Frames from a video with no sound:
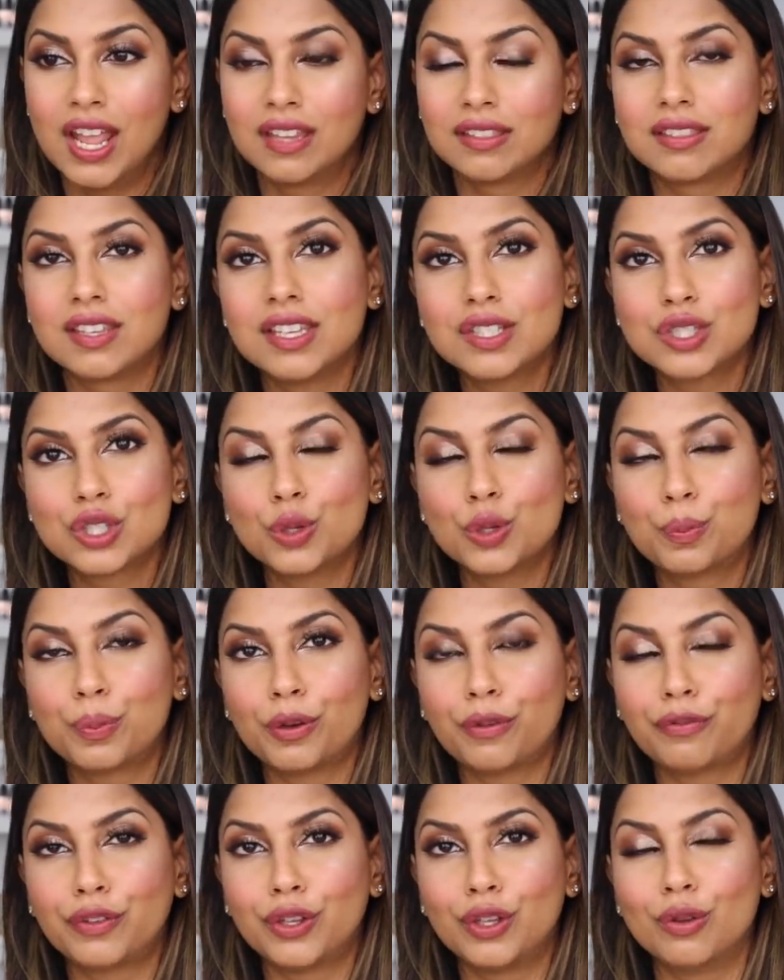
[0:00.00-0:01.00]
these two
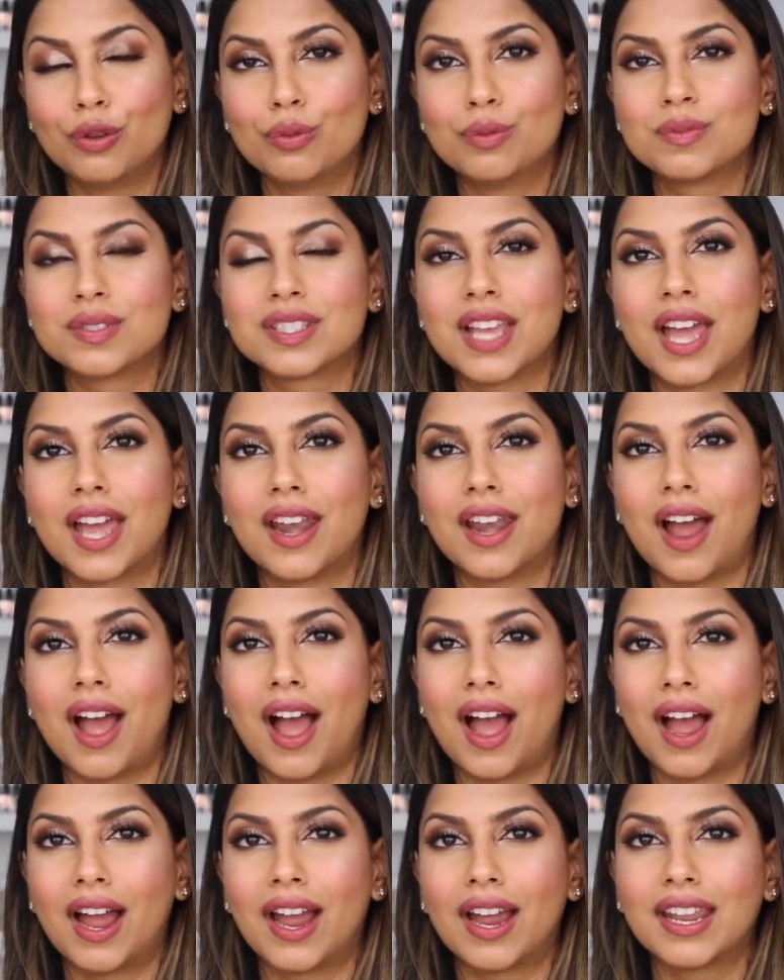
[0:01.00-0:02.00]
perfumes that
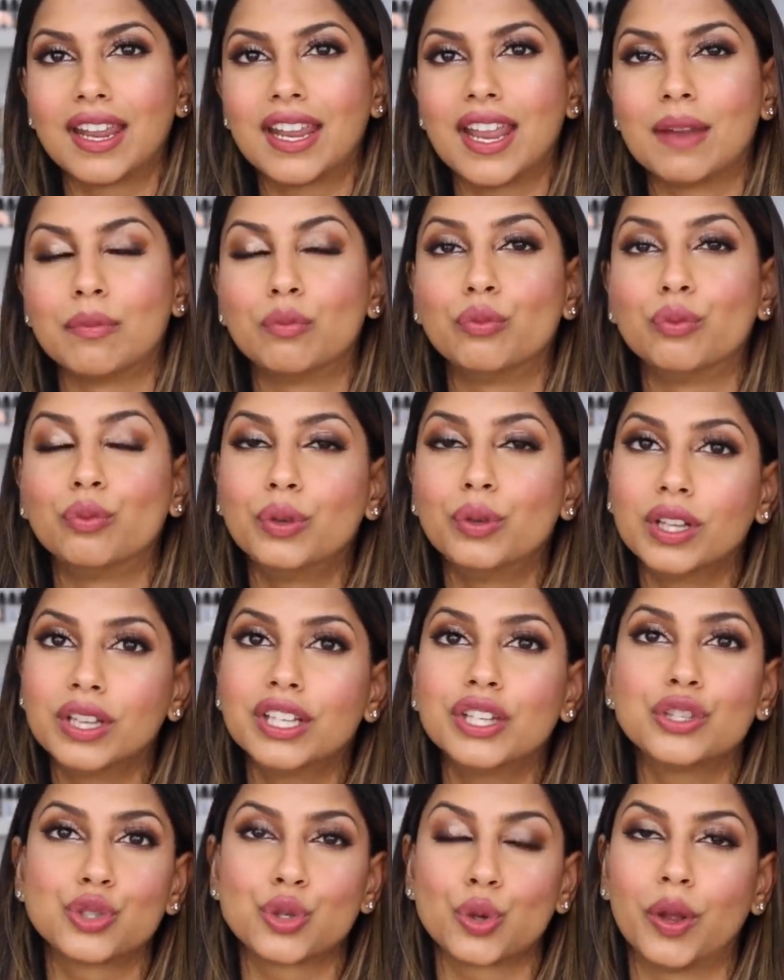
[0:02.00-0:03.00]
I am really
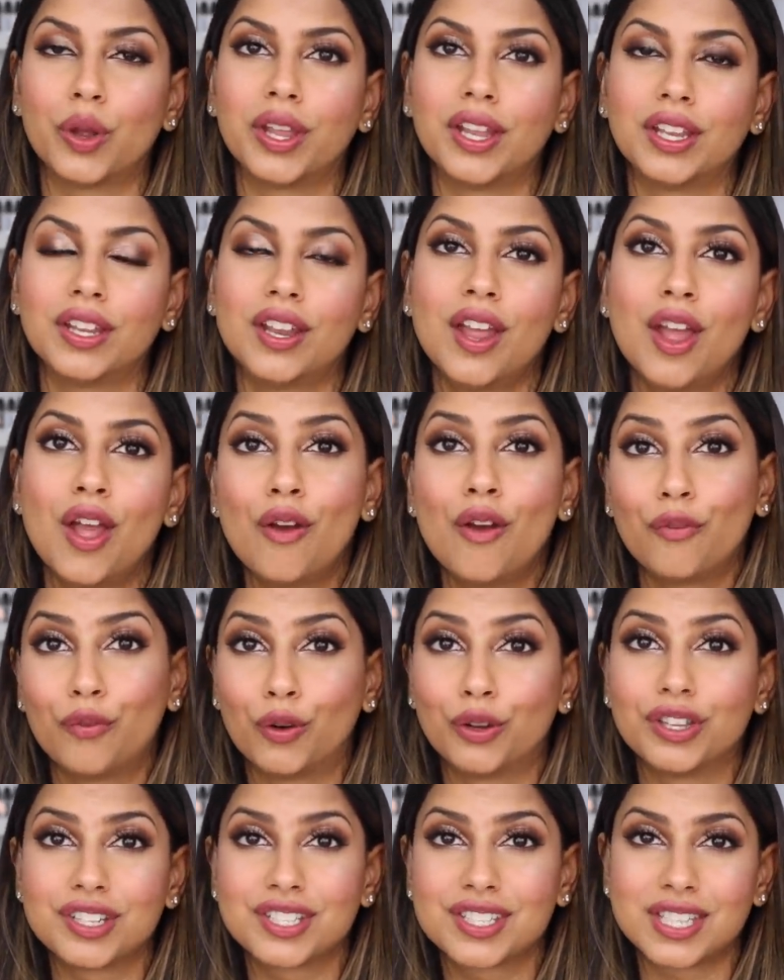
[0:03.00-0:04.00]
enjoying for
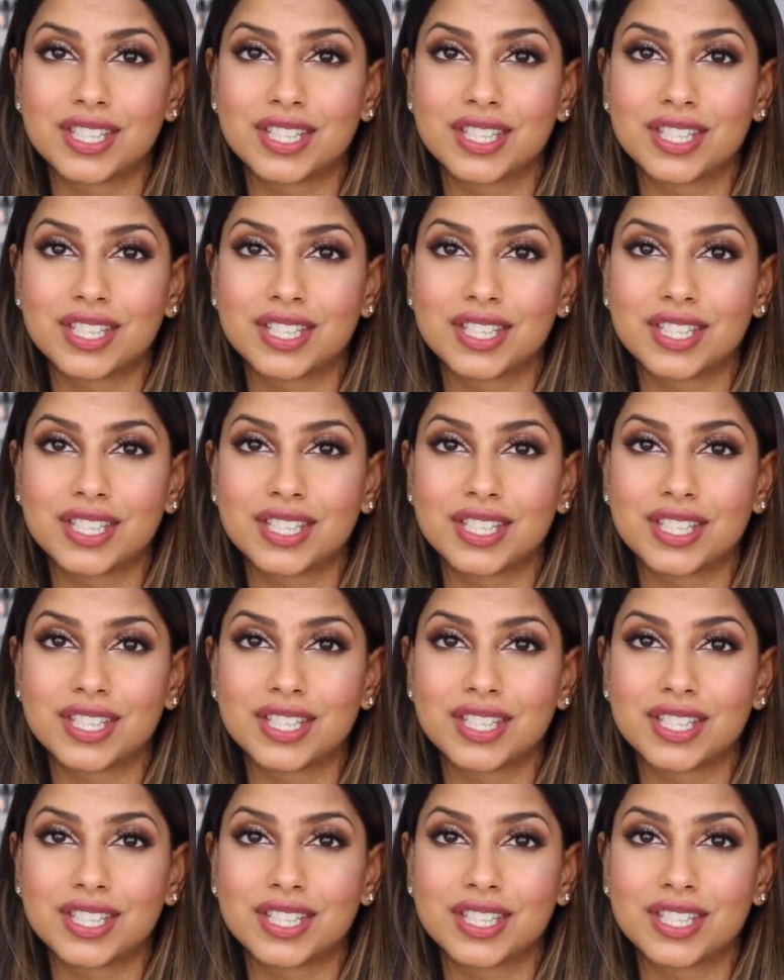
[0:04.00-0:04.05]
this